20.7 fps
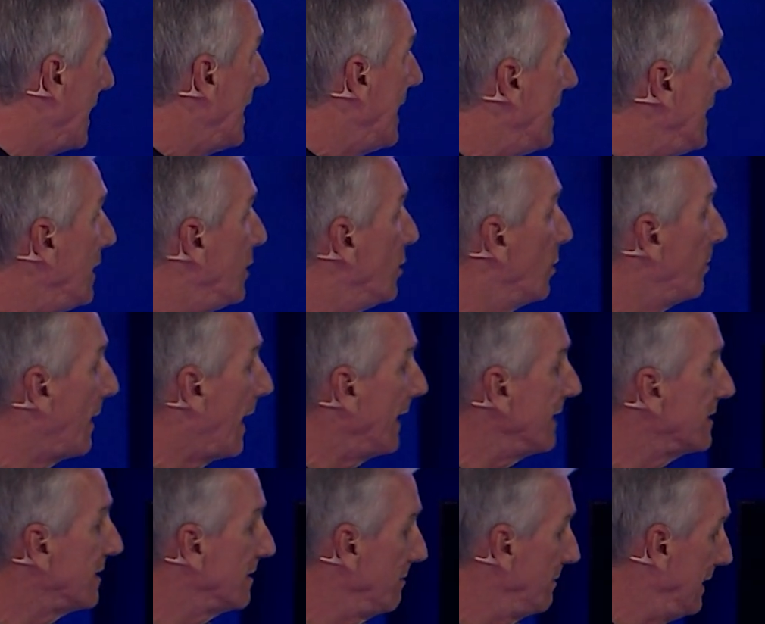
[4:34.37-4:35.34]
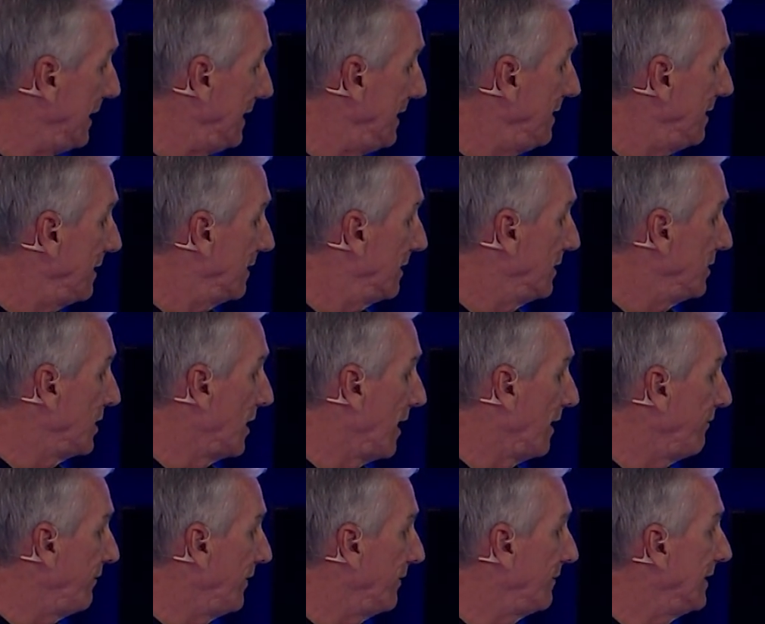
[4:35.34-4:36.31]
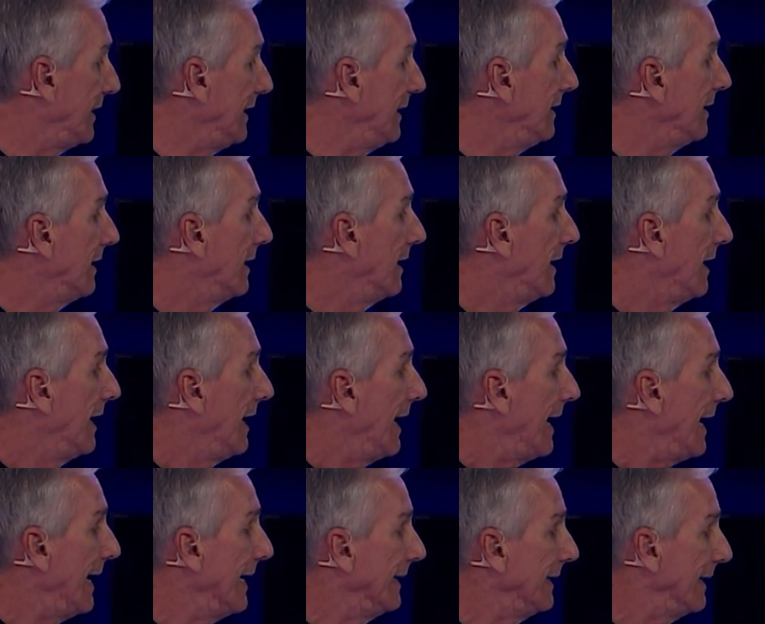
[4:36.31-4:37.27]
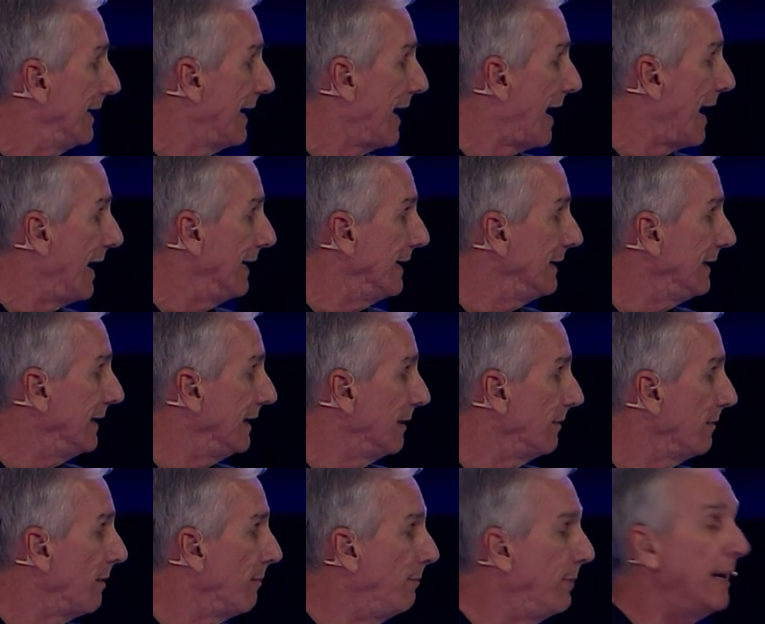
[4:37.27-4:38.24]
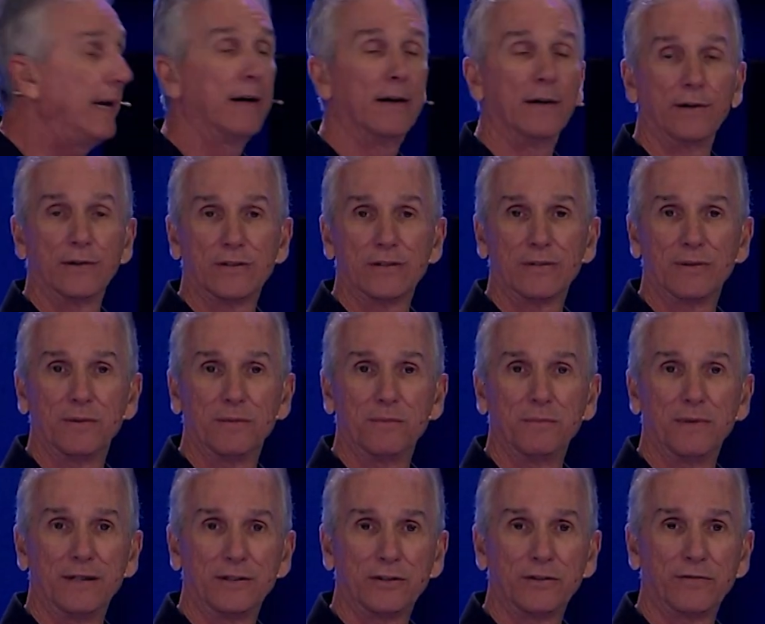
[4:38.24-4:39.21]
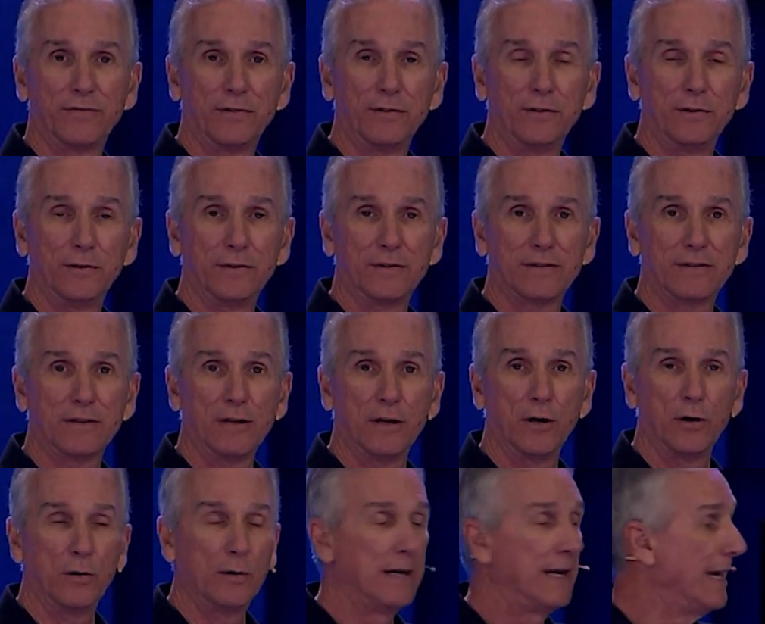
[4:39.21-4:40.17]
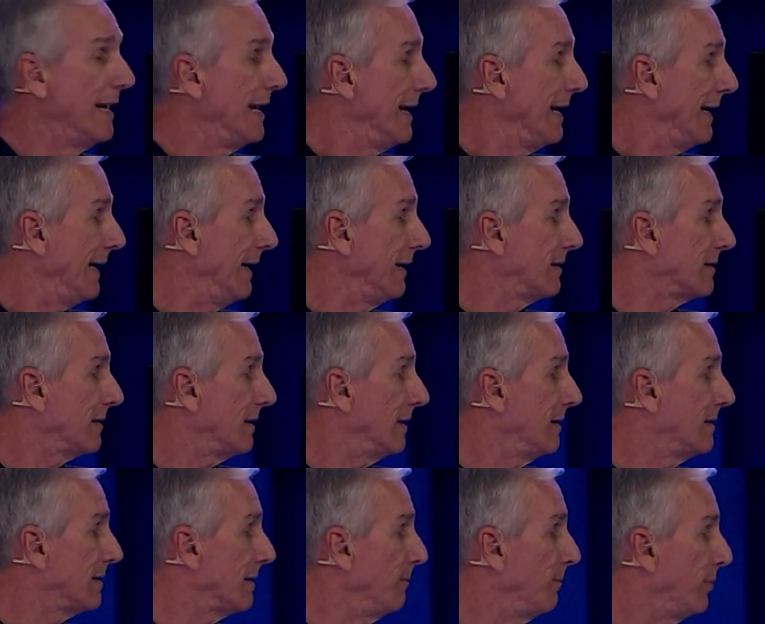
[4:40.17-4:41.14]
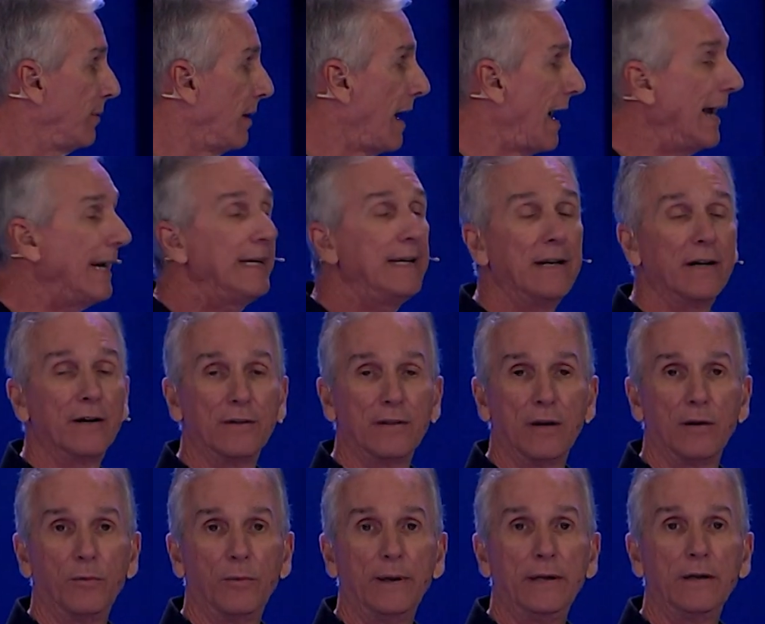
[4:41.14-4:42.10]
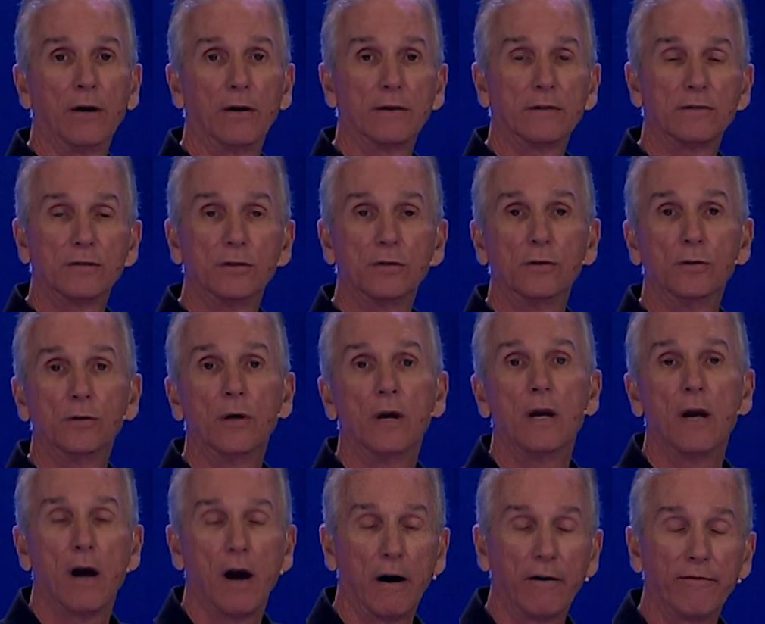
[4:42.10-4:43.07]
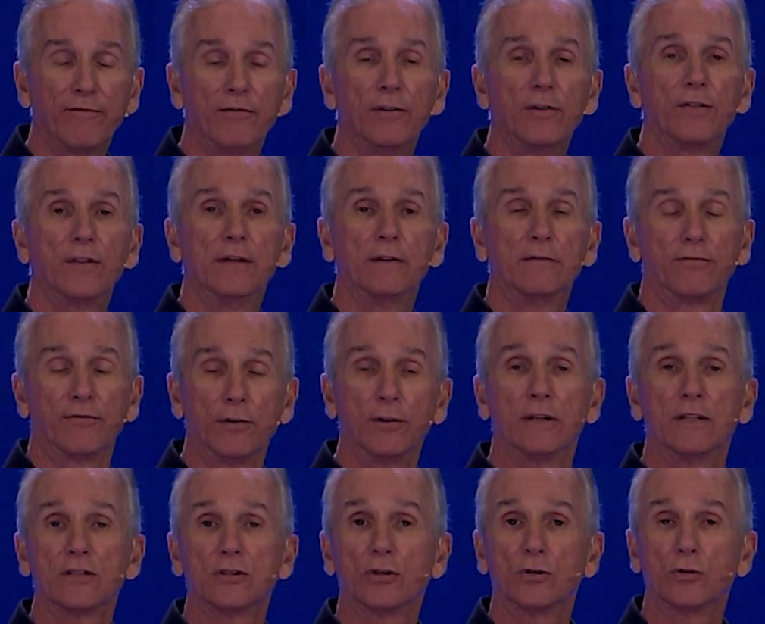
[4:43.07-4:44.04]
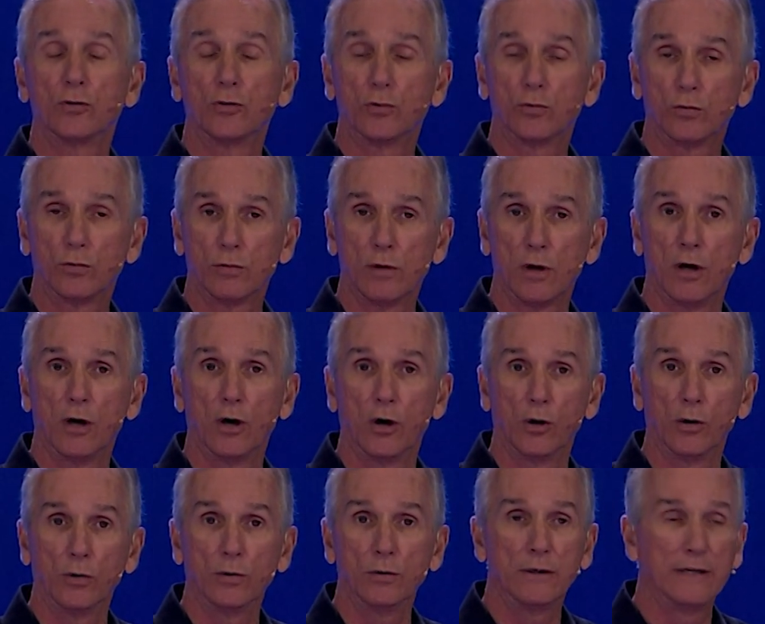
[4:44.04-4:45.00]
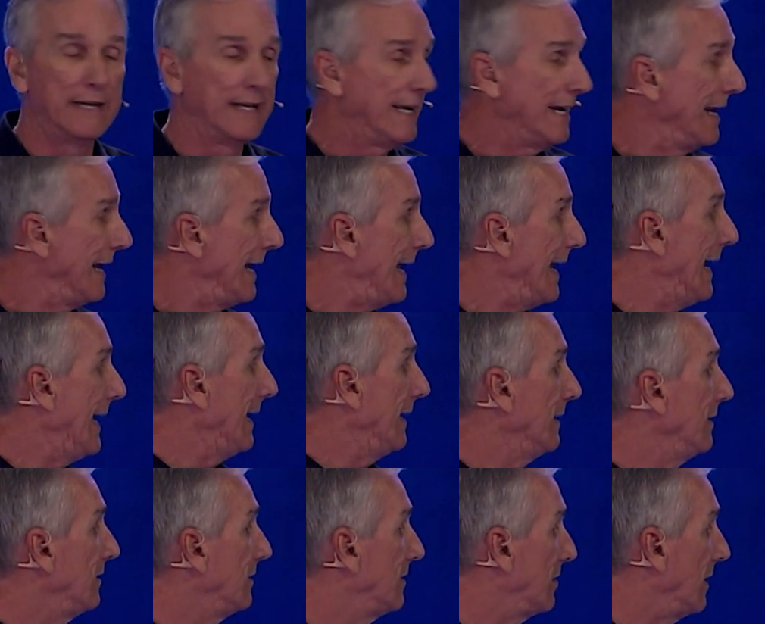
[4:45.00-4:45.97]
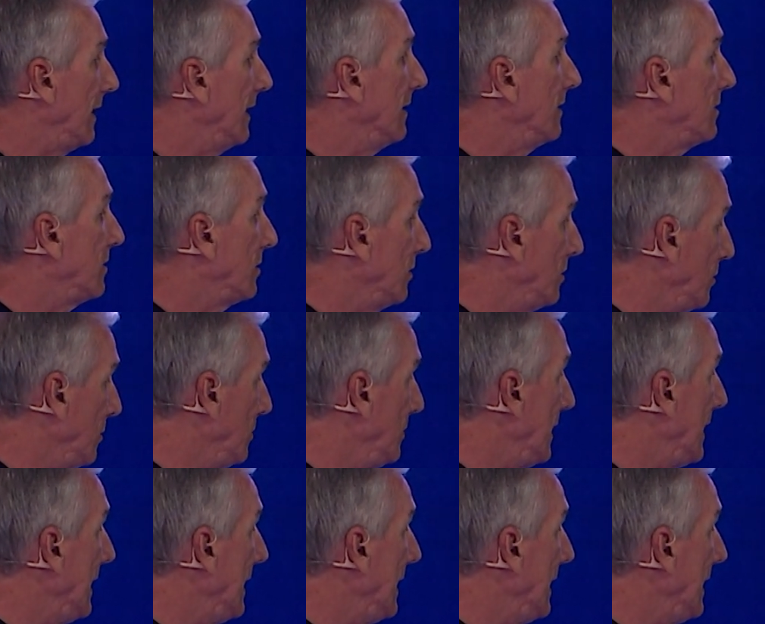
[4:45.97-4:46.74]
He who abides in me, John 15, and I in him bears much fruit. So it's, it's implying here that we are to, our fruit, fruit is to grow and, and to